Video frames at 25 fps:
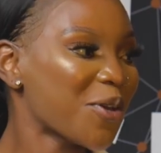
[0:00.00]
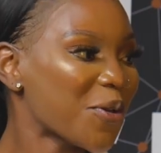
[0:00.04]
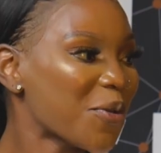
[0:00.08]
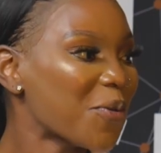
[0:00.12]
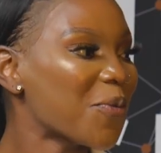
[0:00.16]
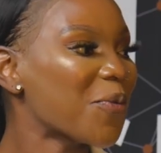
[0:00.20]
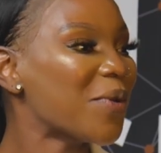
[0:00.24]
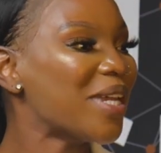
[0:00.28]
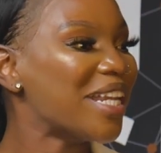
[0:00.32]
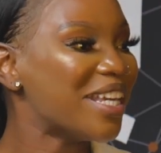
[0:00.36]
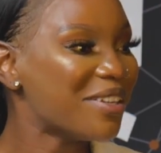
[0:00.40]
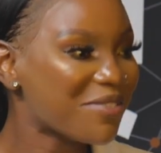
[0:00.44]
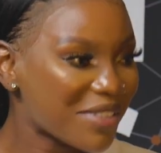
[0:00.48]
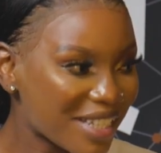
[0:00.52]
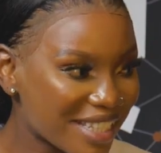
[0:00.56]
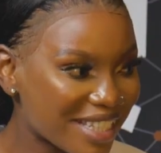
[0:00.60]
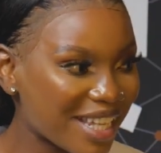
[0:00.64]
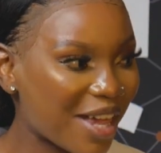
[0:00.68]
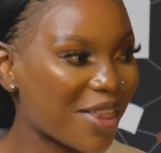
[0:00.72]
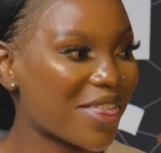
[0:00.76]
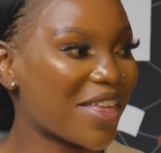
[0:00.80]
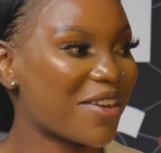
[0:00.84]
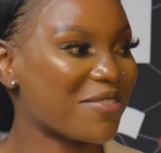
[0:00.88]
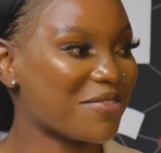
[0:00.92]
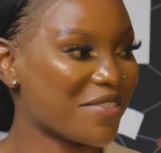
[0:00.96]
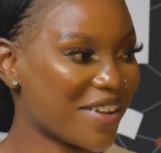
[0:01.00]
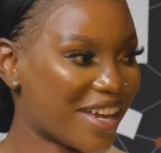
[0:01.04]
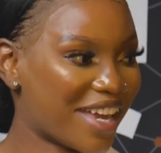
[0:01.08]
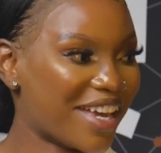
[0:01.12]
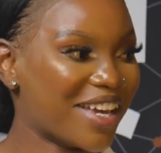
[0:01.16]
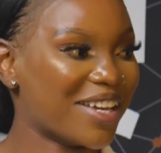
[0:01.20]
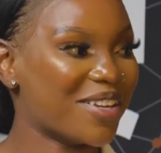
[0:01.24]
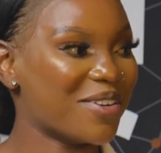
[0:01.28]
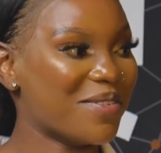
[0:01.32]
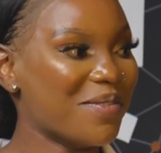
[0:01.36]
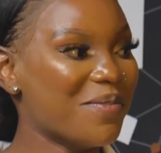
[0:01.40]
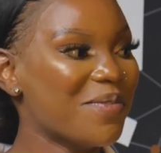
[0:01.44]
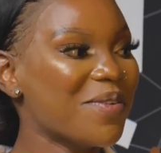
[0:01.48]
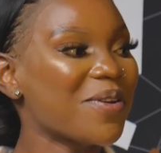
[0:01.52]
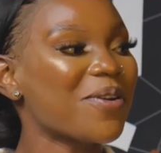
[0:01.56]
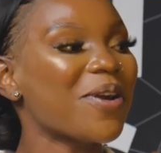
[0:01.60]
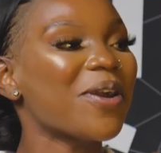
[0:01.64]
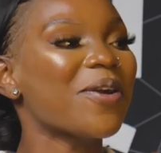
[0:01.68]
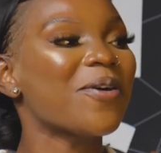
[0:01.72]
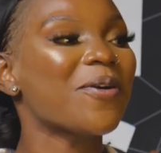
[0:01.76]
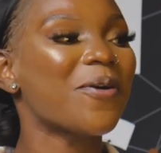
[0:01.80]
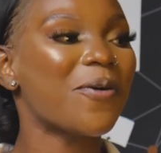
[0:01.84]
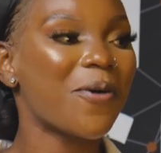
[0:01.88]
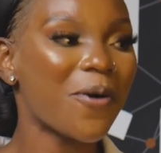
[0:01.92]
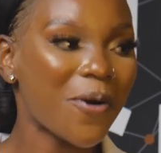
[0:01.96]
know, we're leaving South Africa. We're
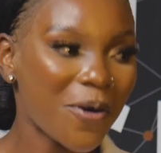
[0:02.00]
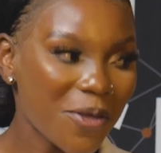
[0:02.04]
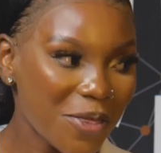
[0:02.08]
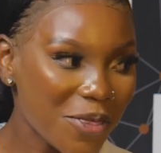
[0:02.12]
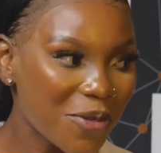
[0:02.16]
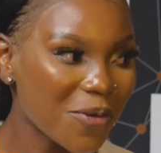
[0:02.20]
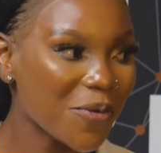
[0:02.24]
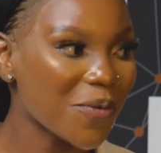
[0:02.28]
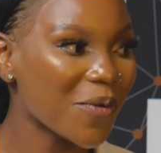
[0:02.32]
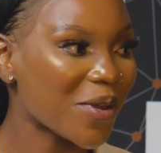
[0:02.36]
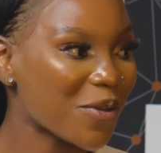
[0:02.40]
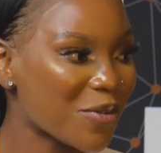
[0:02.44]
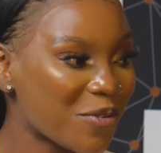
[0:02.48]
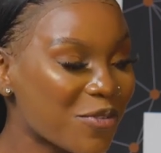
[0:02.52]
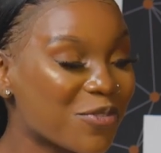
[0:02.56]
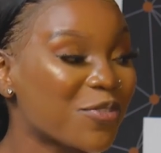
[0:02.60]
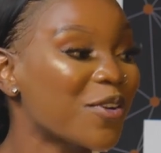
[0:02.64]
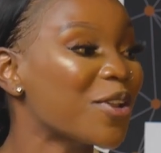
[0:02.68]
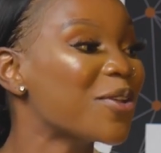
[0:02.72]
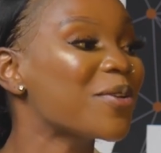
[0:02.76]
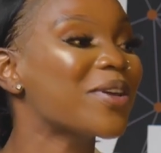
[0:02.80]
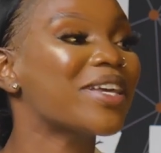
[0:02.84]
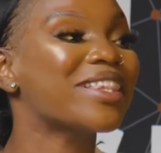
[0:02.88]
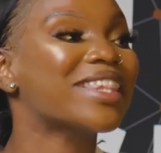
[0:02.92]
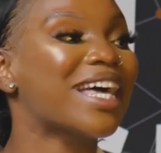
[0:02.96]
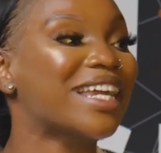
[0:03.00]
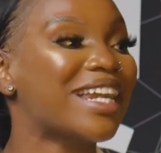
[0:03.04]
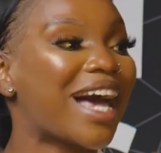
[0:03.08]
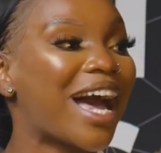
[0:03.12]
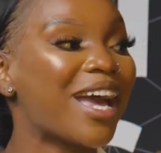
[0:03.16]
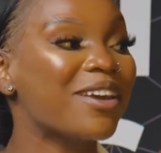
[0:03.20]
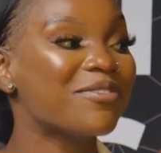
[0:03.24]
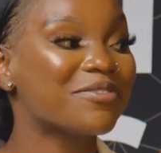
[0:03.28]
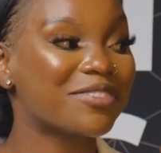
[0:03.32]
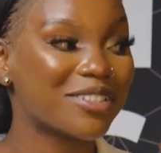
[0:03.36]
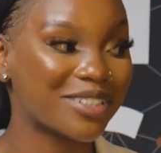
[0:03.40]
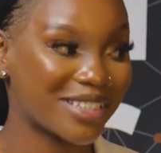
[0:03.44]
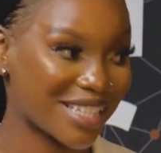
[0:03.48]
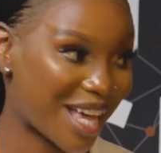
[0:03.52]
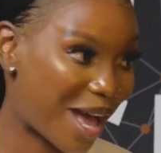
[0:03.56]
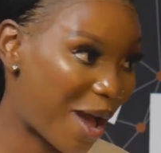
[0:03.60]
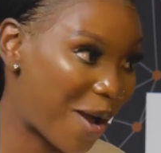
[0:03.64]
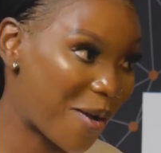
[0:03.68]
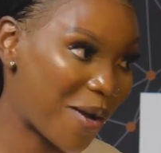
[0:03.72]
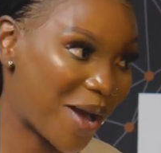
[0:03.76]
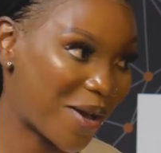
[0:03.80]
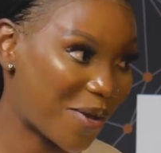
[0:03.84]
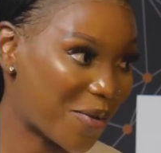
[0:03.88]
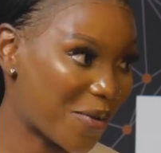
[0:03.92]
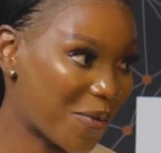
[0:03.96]
going all the way, we're following that Eiffel Tower.
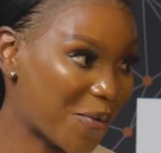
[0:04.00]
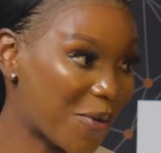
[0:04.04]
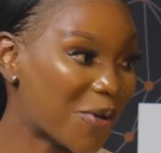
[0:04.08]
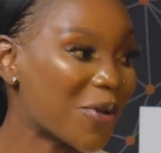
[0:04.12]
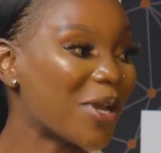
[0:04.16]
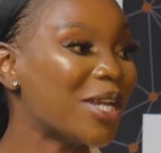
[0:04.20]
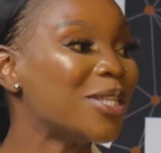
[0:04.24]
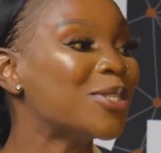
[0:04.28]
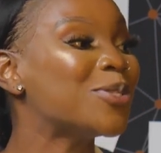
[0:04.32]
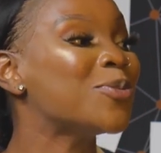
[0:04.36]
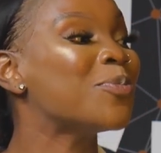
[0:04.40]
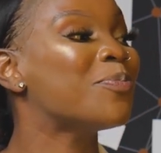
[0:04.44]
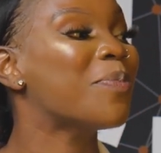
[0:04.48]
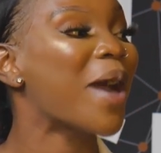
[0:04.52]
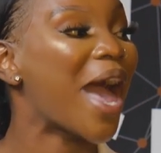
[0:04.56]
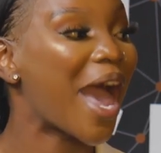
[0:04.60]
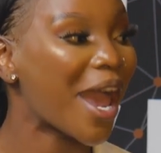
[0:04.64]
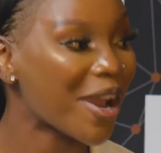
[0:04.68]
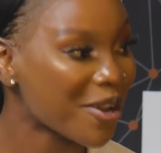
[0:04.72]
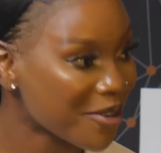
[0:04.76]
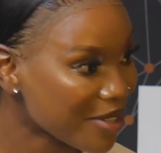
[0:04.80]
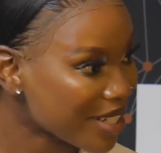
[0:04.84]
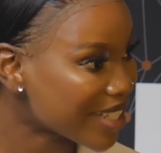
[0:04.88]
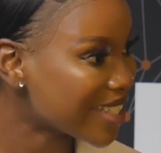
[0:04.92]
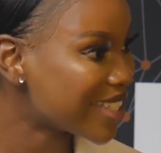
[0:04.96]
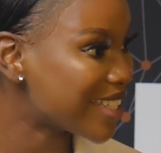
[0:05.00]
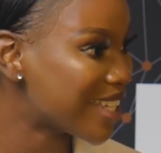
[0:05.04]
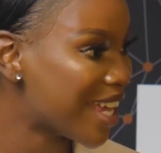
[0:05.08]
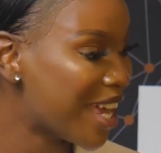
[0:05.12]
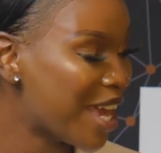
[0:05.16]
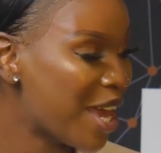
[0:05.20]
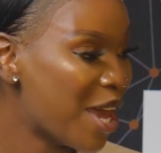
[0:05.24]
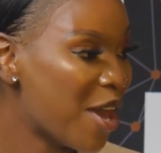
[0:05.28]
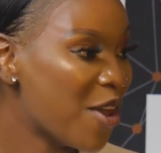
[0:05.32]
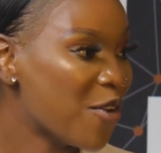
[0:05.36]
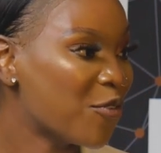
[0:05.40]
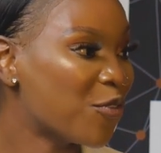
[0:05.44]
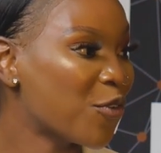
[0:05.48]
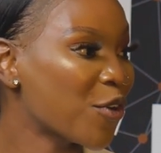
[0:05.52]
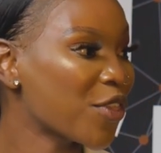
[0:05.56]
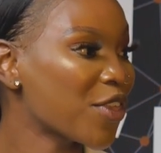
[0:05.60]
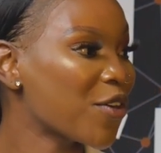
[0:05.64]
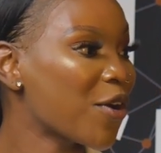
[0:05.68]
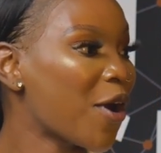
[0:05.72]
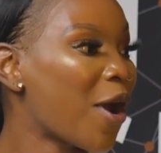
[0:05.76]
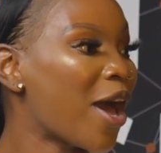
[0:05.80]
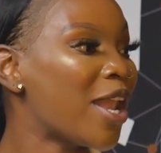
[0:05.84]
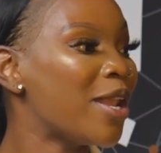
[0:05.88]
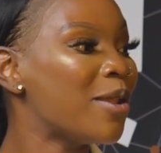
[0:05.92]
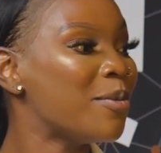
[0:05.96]
We're yeah. going to Paris for
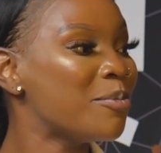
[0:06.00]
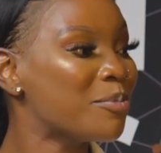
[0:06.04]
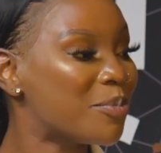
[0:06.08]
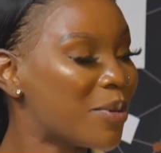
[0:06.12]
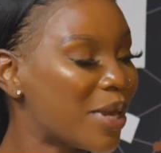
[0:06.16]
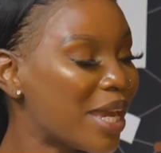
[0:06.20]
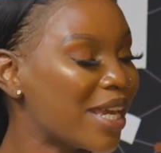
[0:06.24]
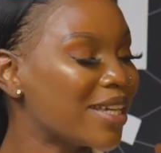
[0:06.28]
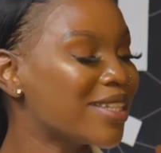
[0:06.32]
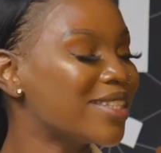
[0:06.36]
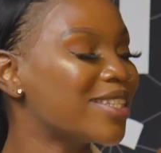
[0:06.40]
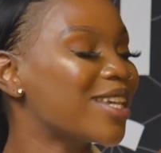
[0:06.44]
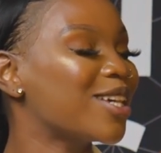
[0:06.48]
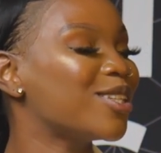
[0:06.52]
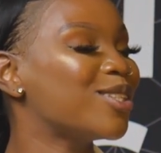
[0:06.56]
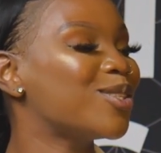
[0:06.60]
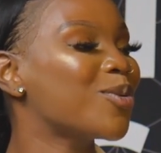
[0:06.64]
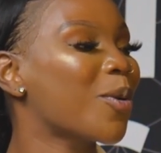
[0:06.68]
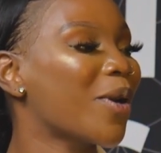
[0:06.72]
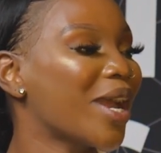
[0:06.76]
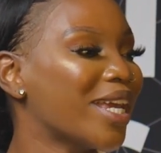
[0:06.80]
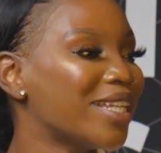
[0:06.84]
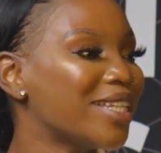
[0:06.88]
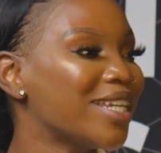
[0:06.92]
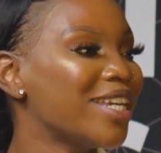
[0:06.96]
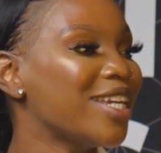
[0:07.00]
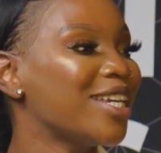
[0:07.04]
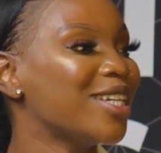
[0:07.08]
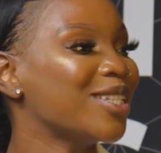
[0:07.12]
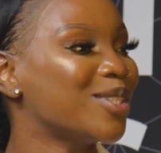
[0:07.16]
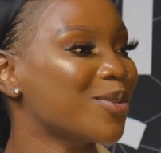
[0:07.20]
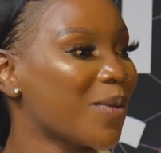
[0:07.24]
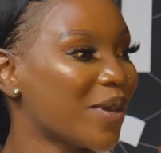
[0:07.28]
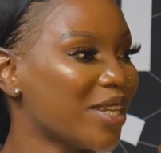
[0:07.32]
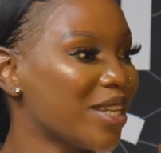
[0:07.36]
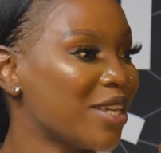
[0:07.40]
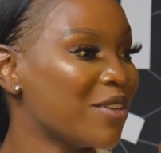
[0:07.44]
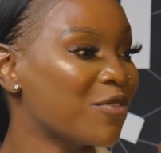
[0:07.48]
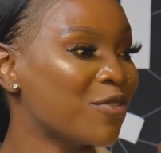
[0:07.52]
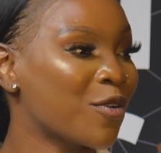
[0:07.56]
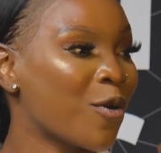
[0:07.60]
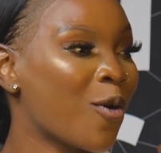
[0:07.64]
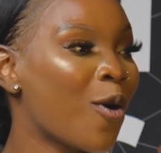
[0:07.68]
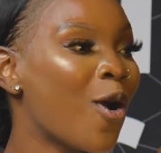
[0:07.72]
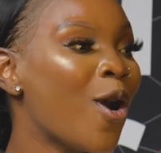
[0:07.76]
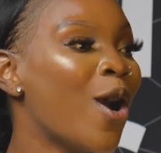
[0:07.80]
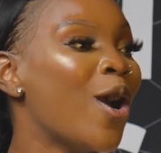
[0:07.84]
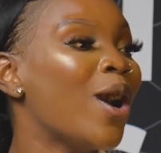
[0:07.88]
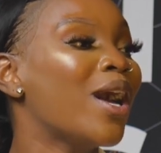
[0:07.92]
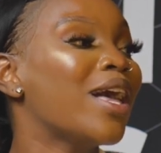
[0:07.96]
the Olympics 2024.